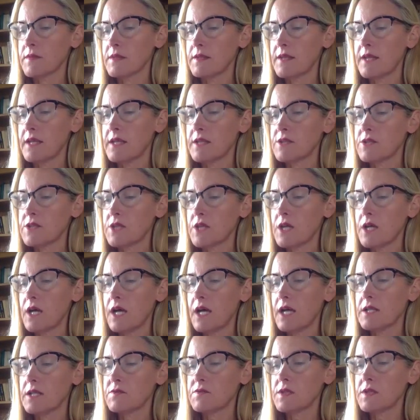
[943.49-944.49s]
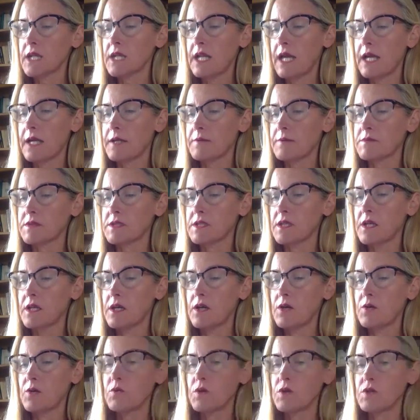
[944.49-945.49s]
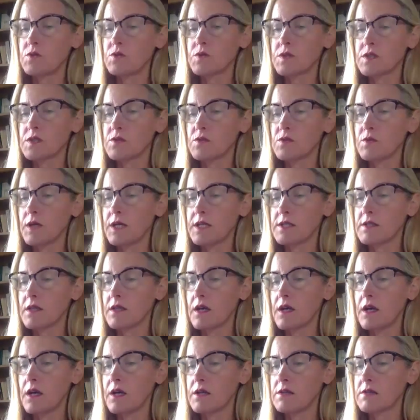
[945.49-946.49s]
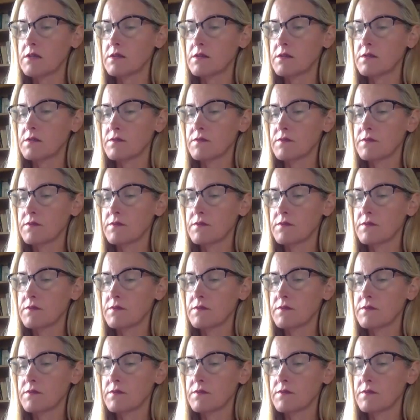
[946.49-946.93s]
Nature had reclaimed what was always hers.